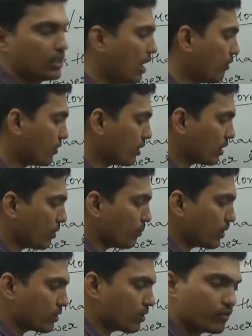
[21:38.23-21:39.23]
after
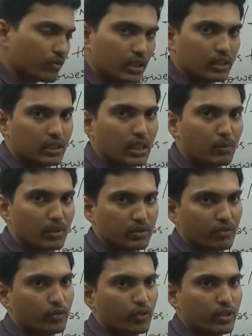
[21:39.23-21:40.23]
completion of a 3
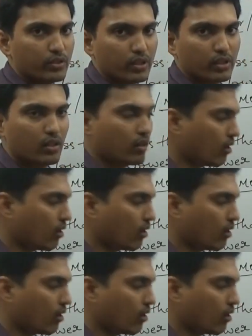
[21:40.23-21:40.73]
months of duration